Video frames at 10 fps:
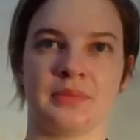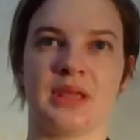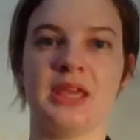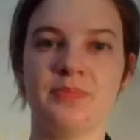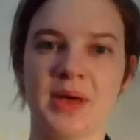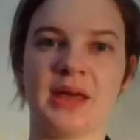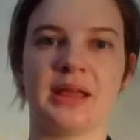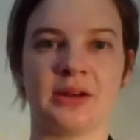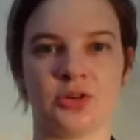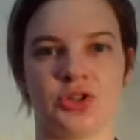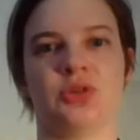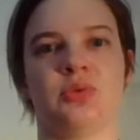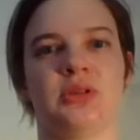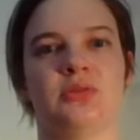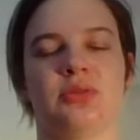keep that energy.
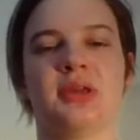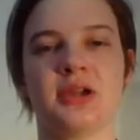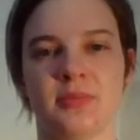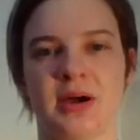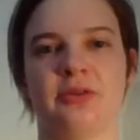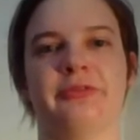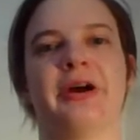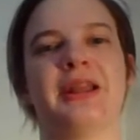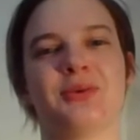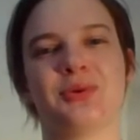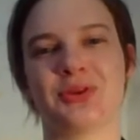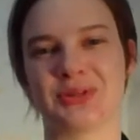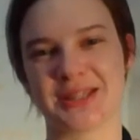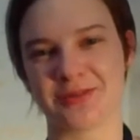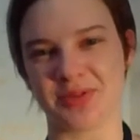When you think about fighting with
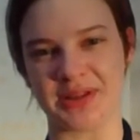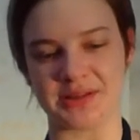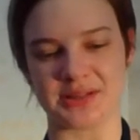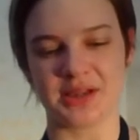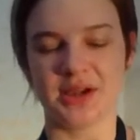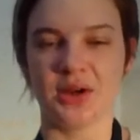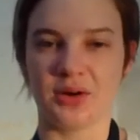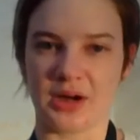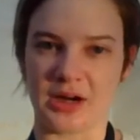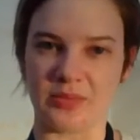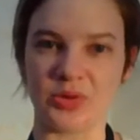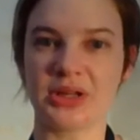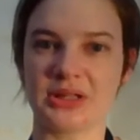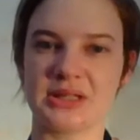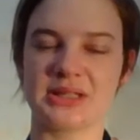your siblings,
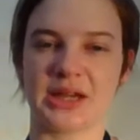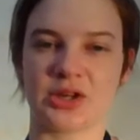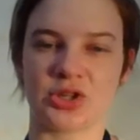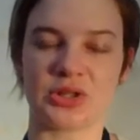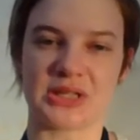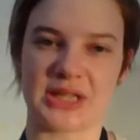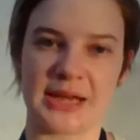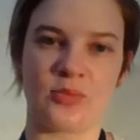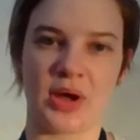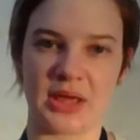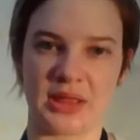look at this section the same way